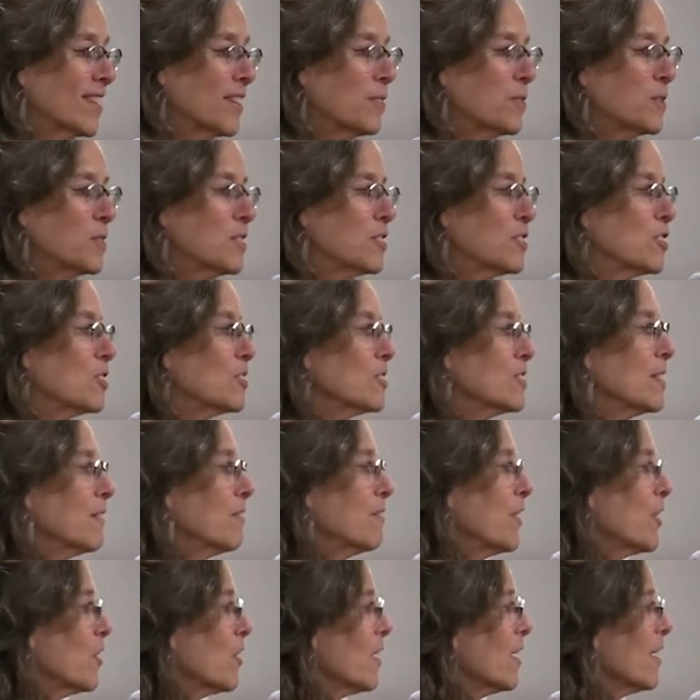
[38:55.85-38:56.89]
It was just a
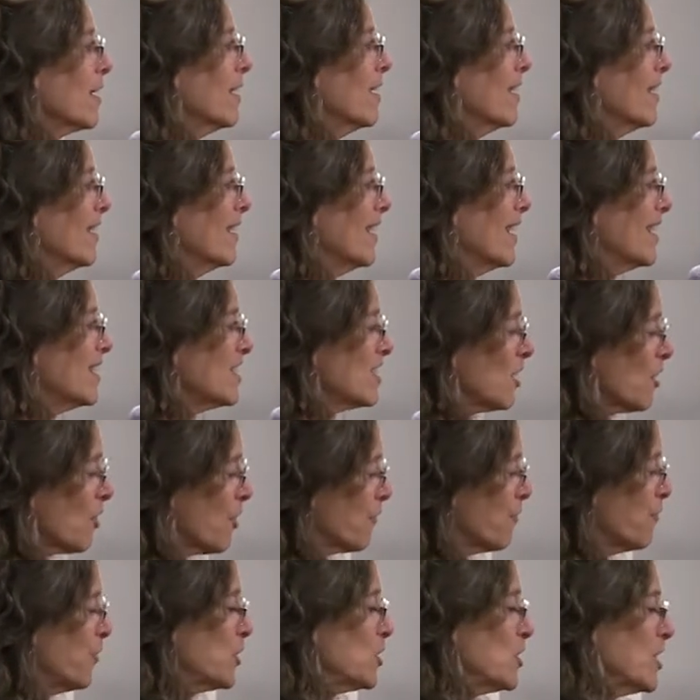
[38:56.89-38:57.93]
very so
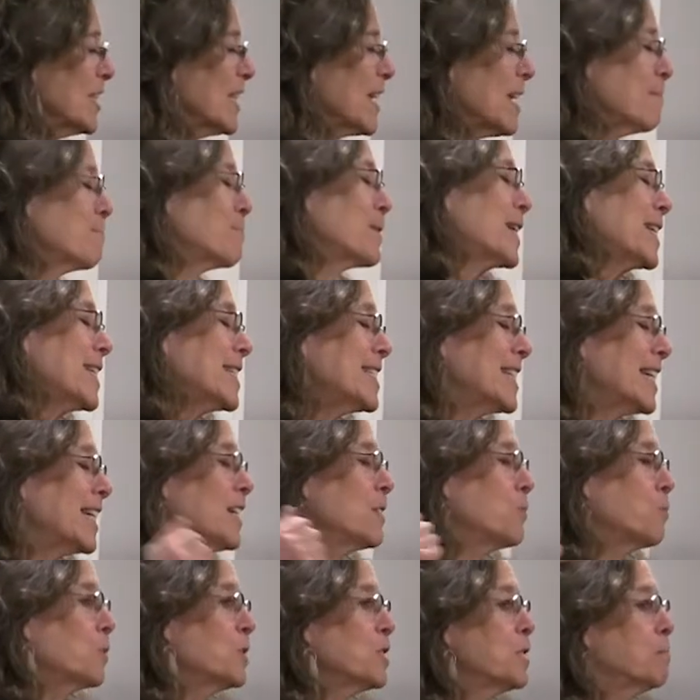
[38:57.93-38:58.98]
the first thing everybody
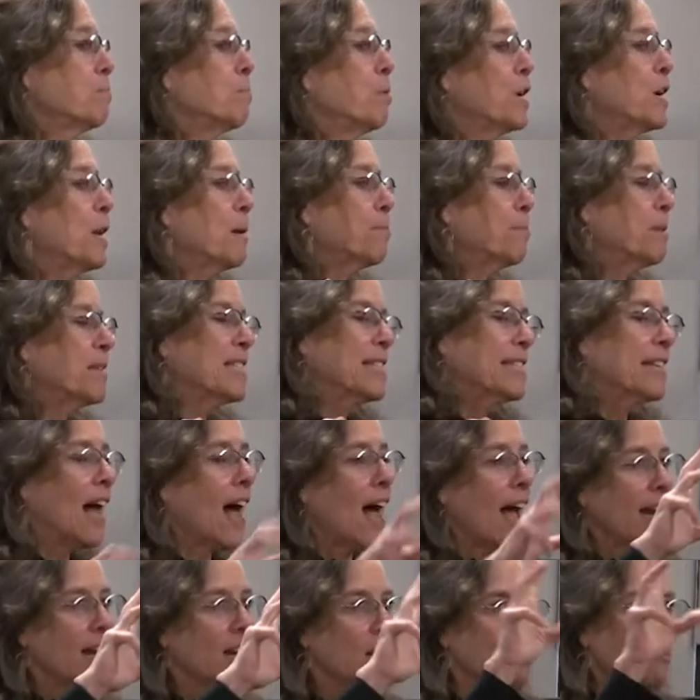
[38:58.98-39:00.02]
did was put up a
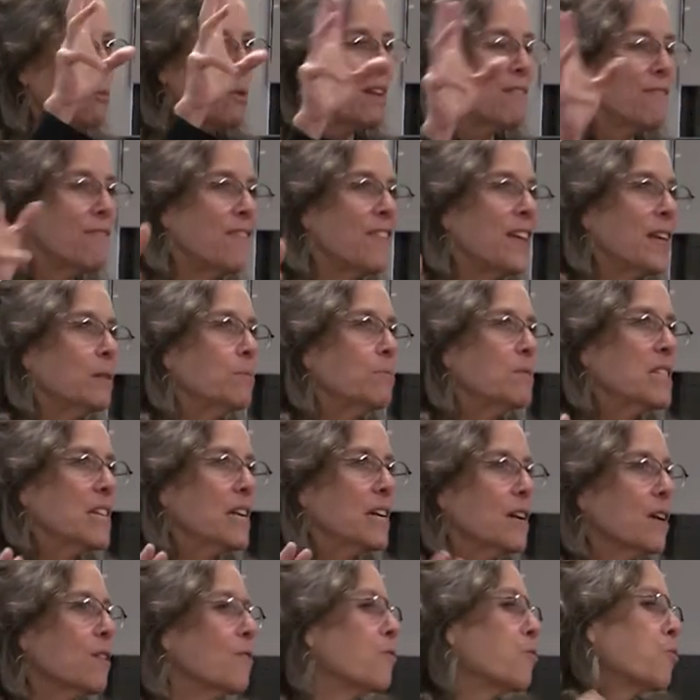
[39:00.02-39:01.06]
sign and we filmed
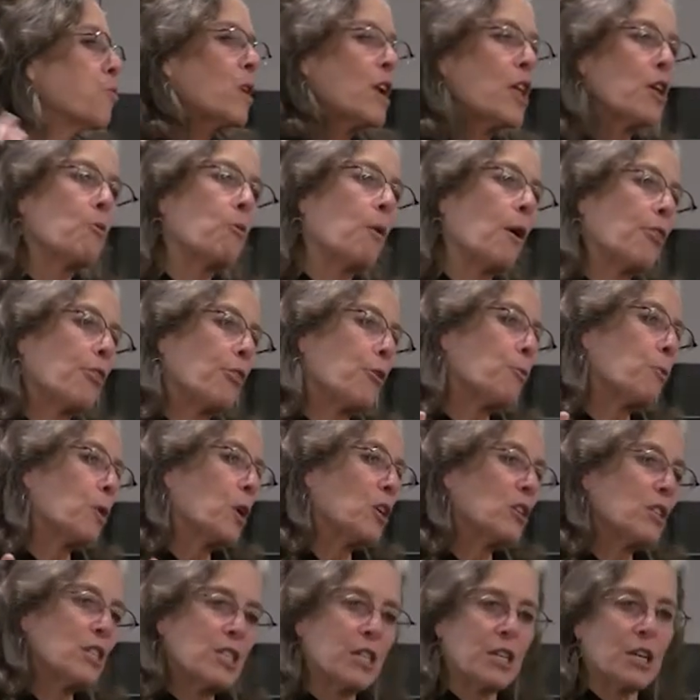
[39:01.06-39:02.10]
it of what do you want the
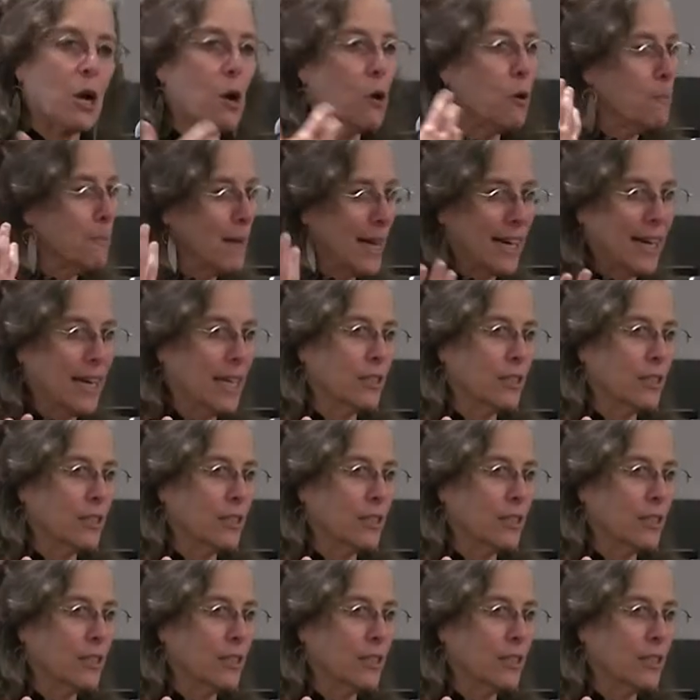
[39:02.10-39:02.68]
world to know about